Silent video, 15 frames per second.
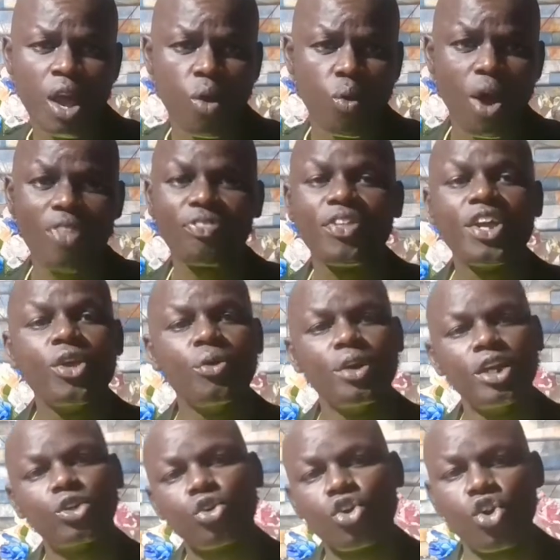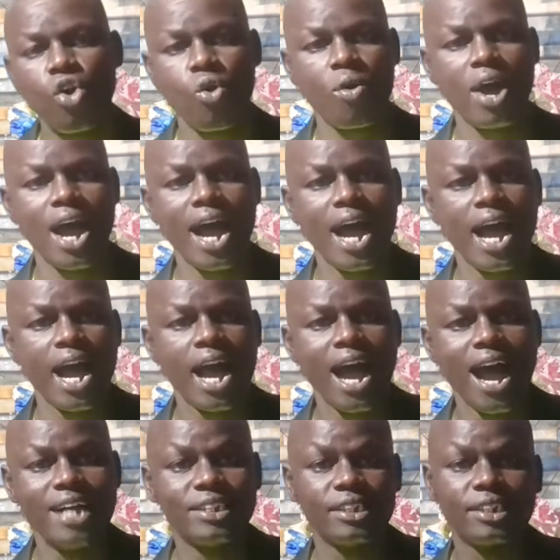One thing you need to know,
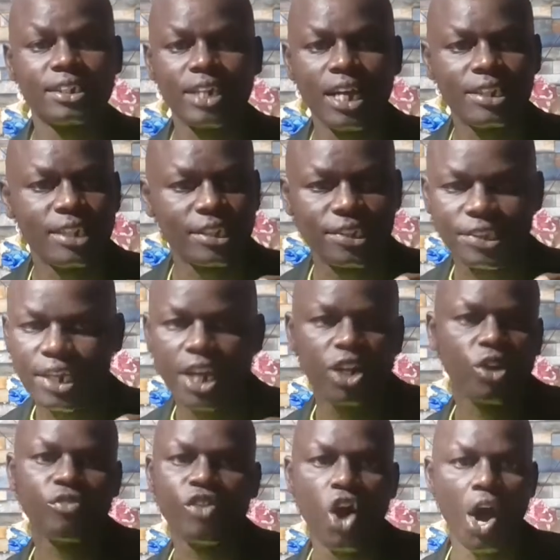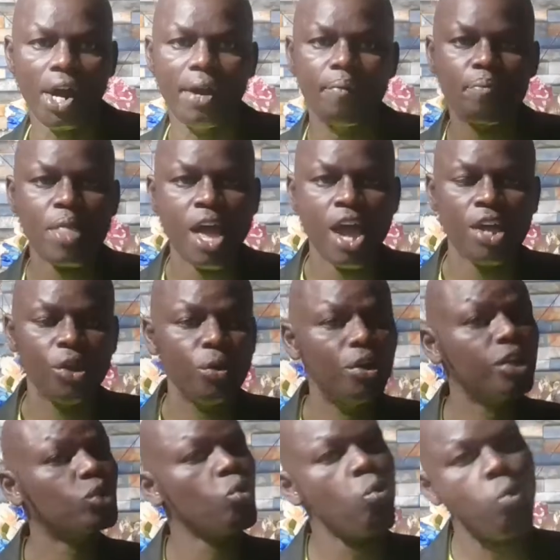as a saint of God, you
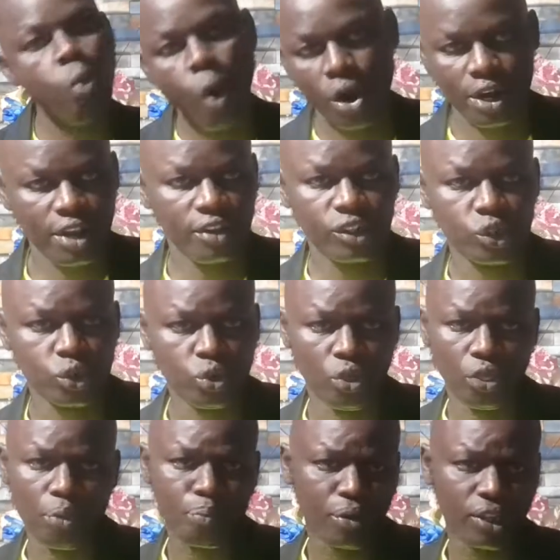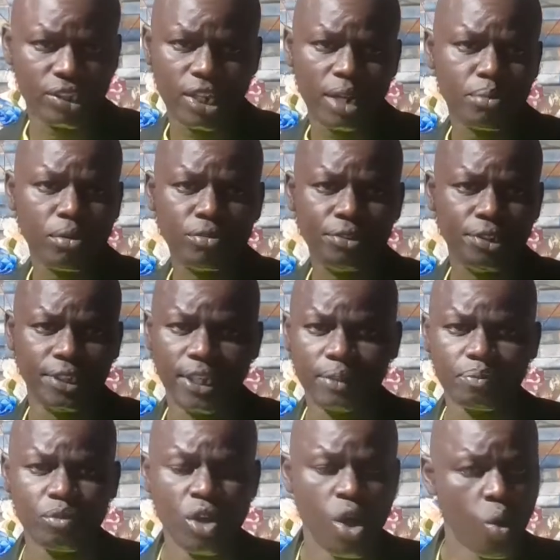need to walk in truth. Praise the name of Jesus.
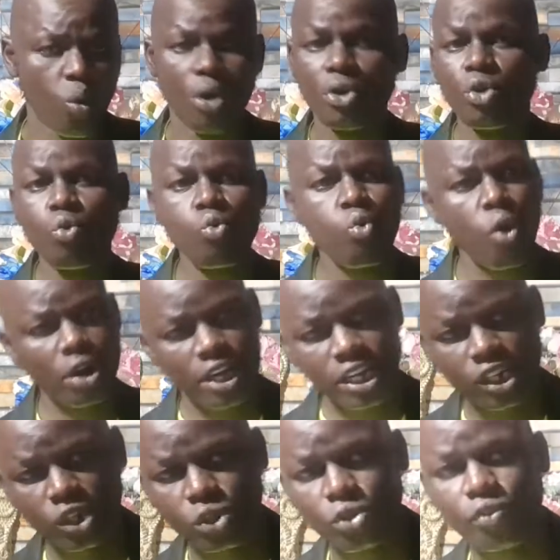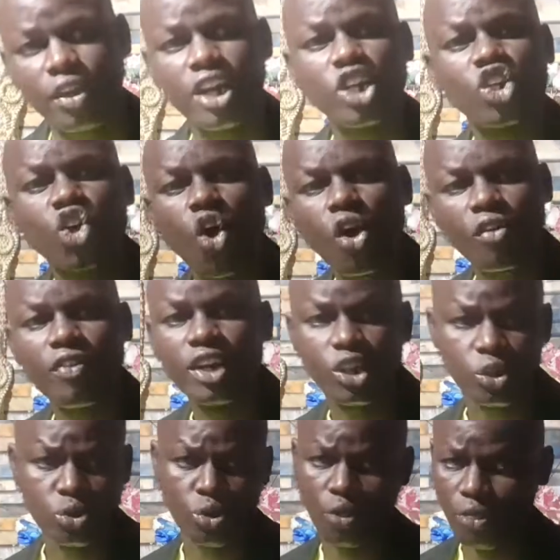When you walk in truth and talk the
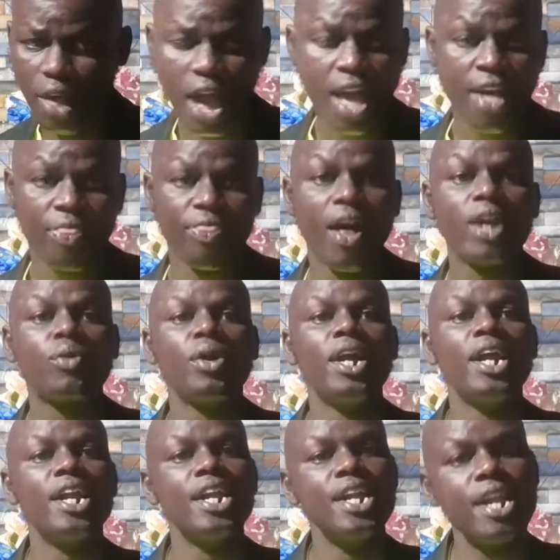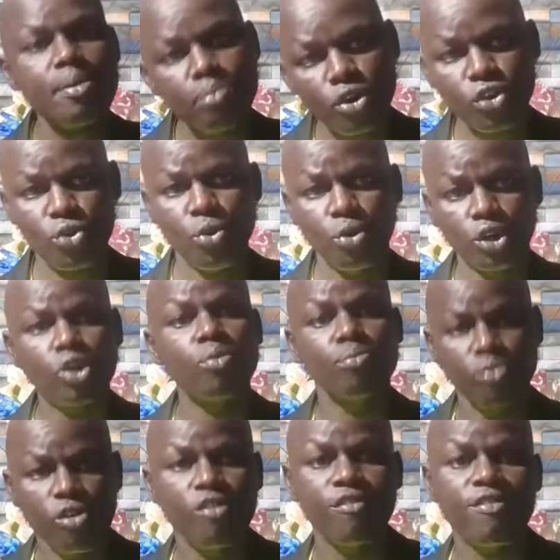truth, that will enable you to
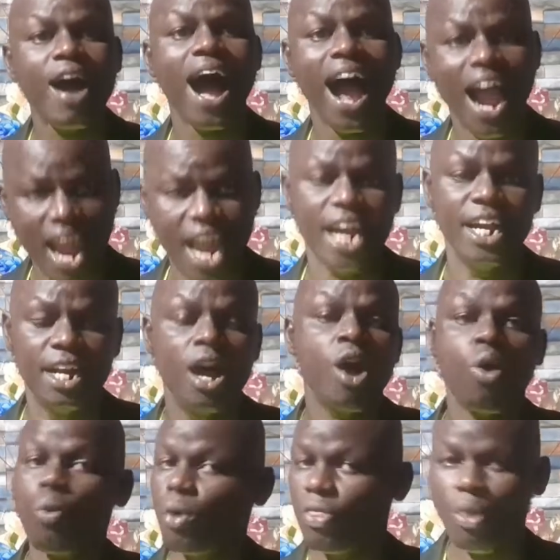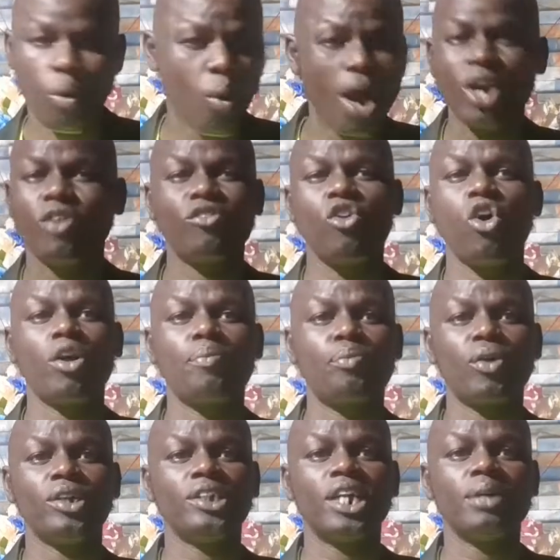move ahead with the word of God.
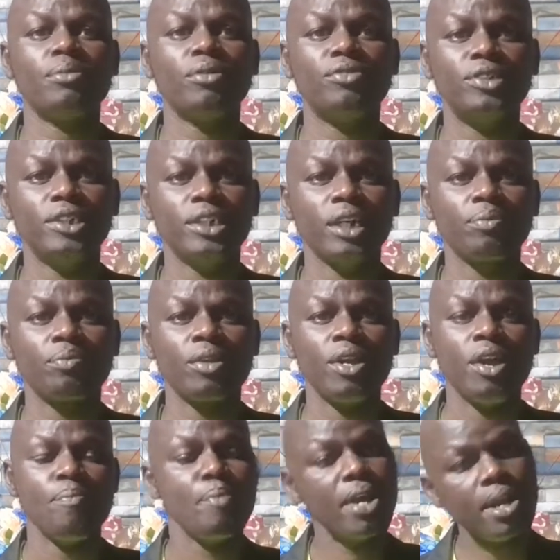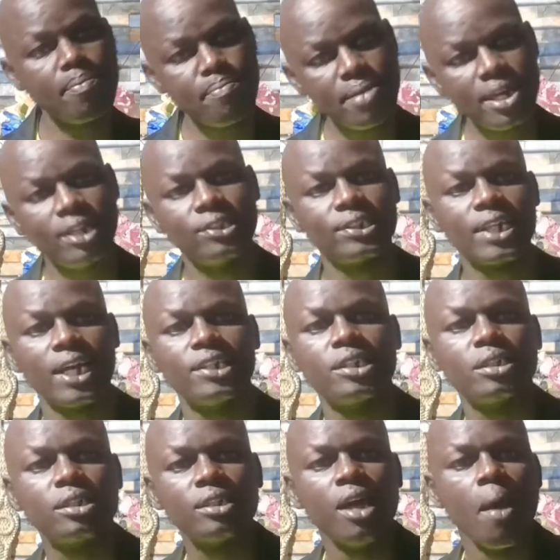Praise the name of Jesus. Many
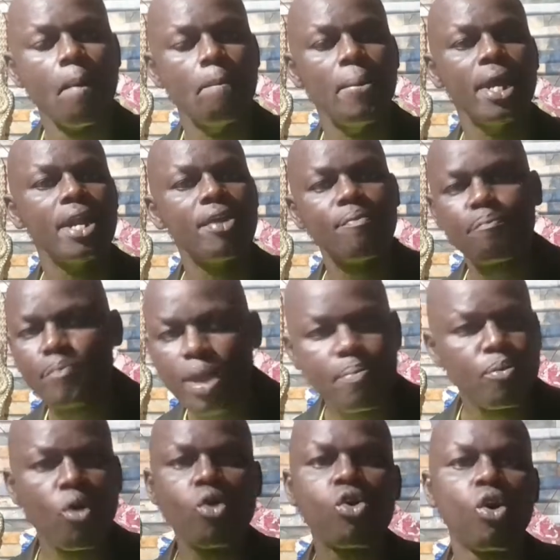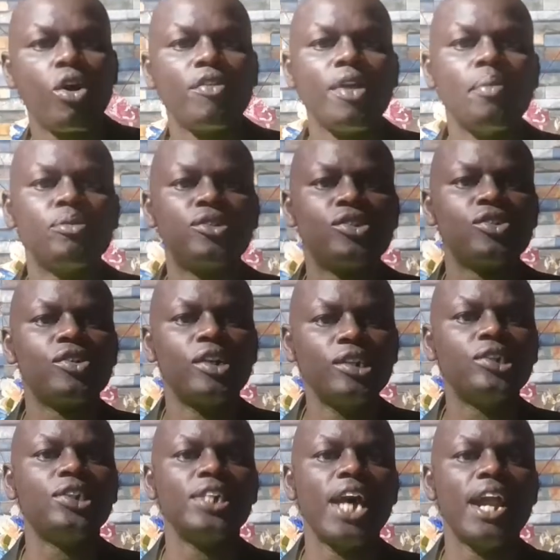ministers, many people who call them
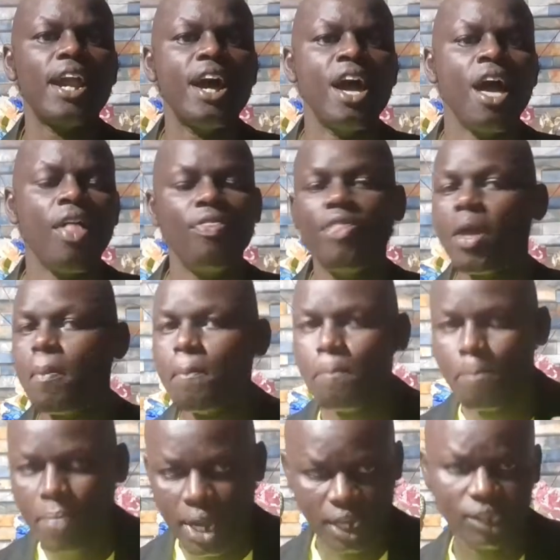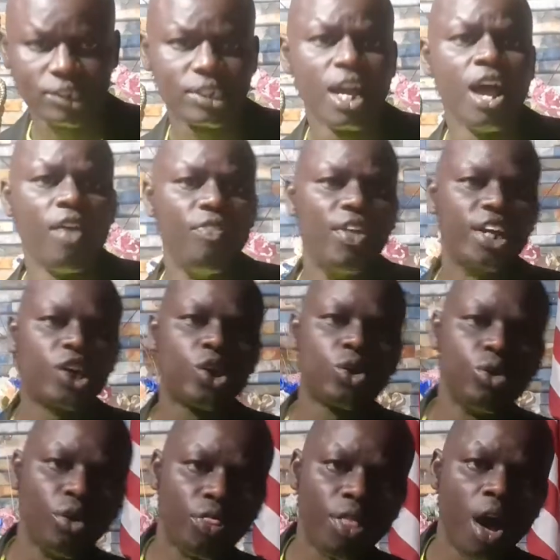Christian, they mix the
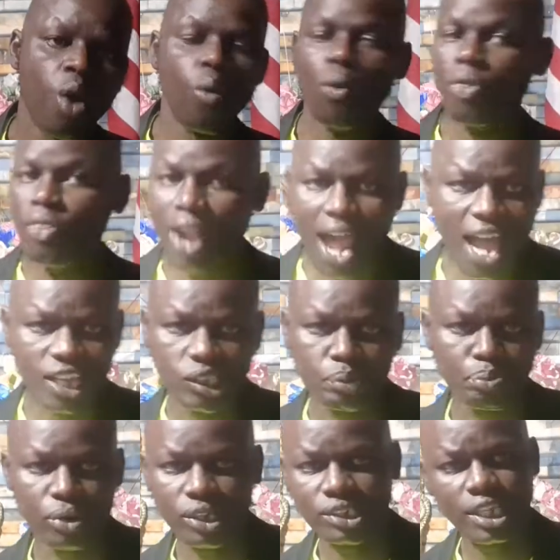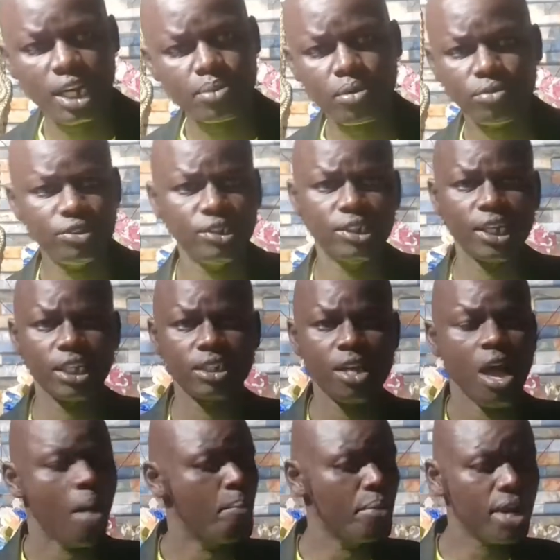truth with lies. Praise the name of Jesus.
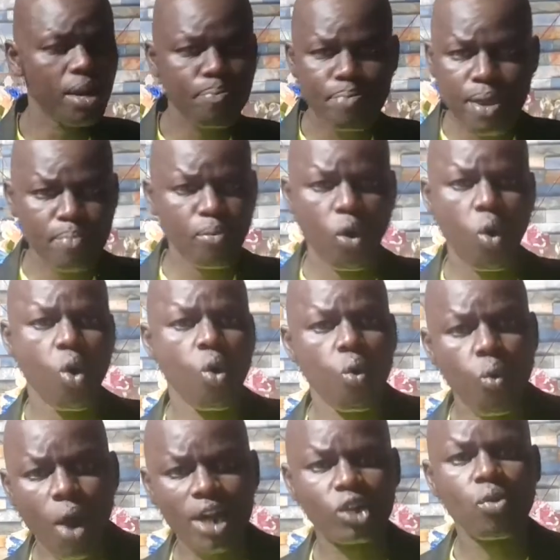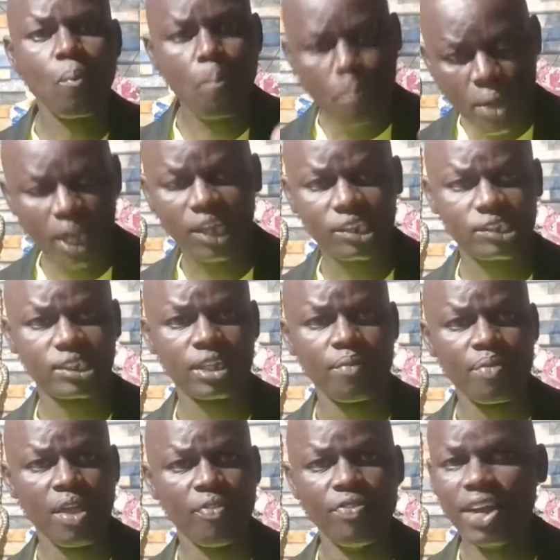Many people want to mix
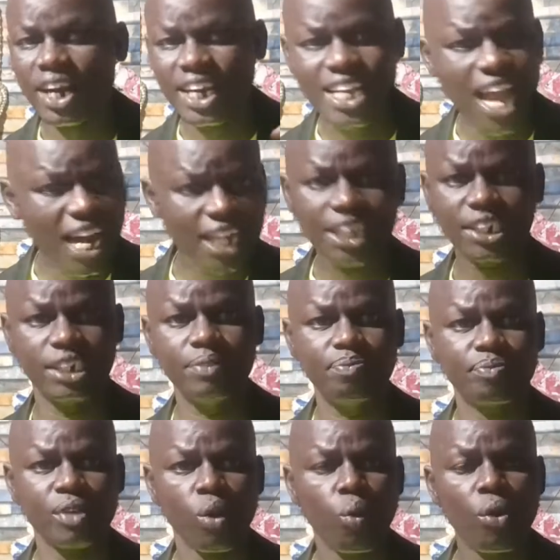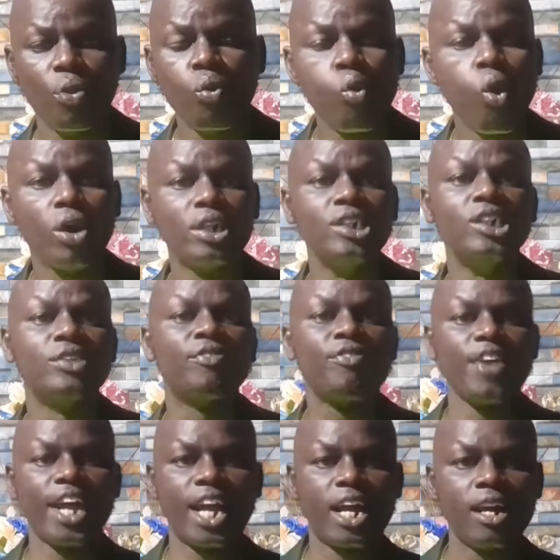the reality with what is
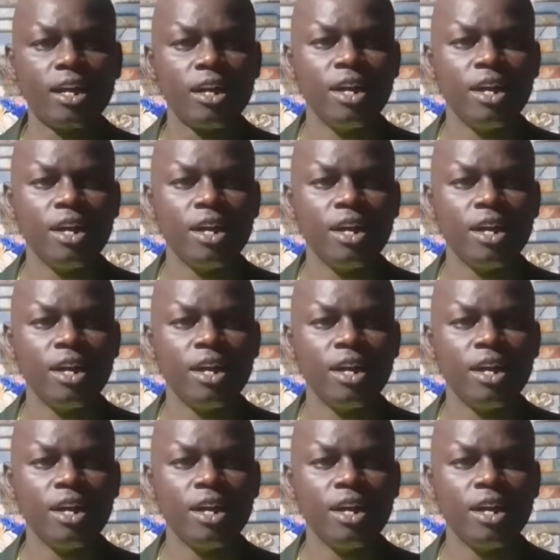fake.